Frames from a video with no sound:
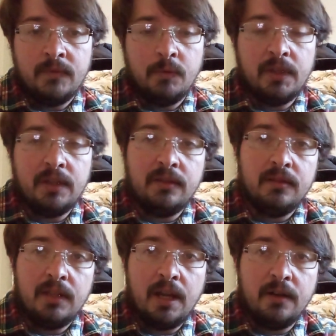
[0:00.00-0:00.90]
with
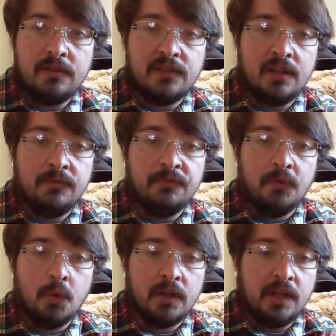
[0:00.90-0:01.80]
Harrison
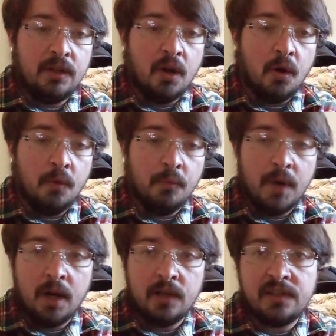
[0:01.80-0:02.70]
Ford and
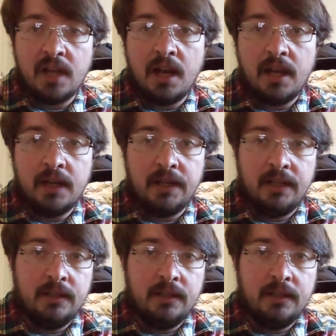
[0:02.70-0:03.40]
Omar Sy